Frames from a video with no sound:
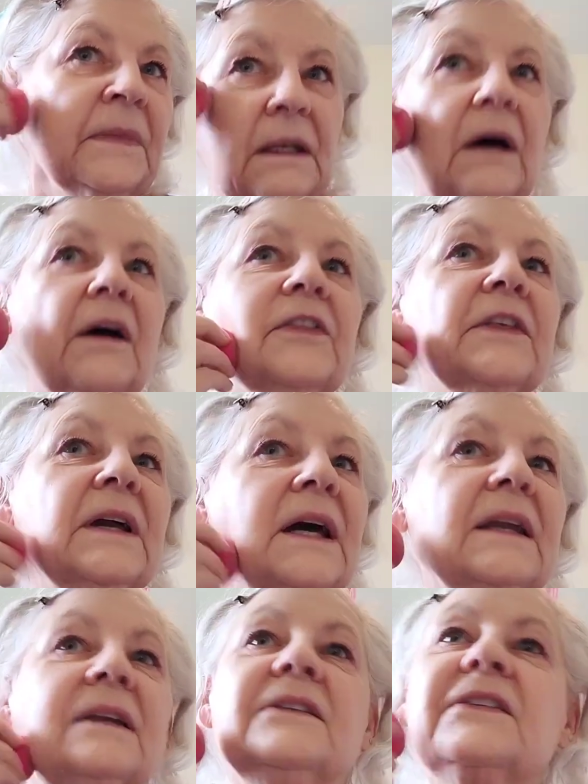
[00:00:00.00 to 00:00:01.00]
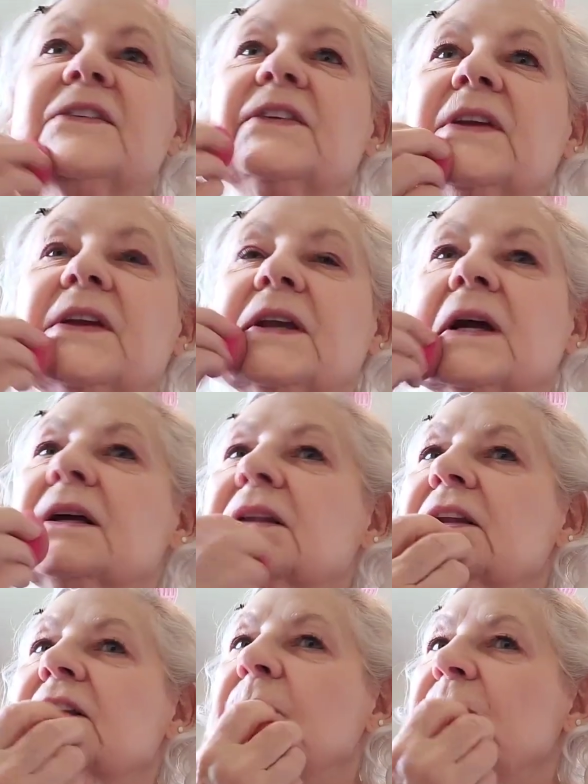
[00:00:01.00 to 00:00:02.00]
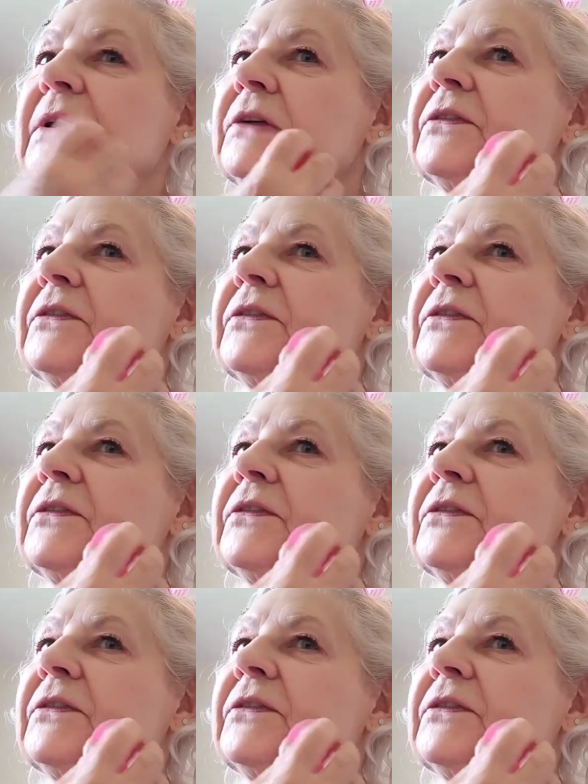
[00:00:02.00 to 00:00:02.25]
Now I think I can see a little bit